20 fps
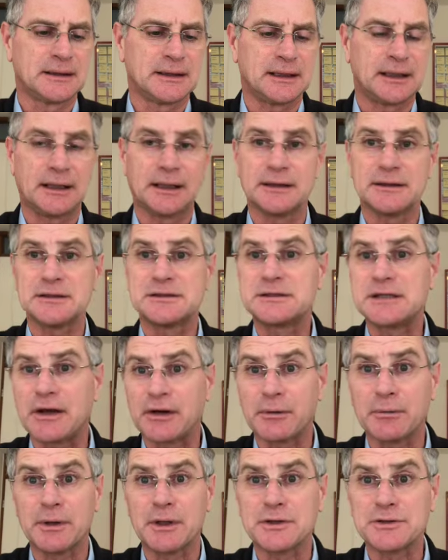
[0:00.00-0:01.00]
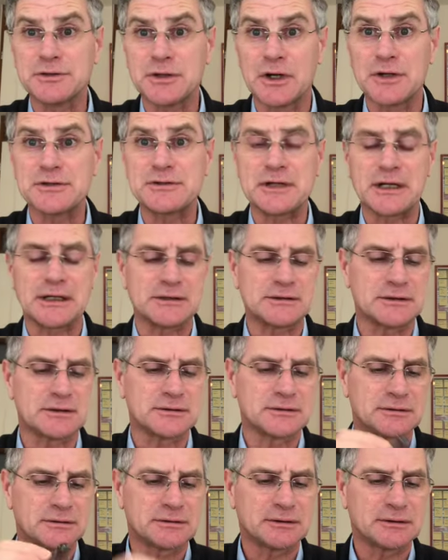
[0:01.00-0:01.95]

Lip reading: The steering wheel is not centered,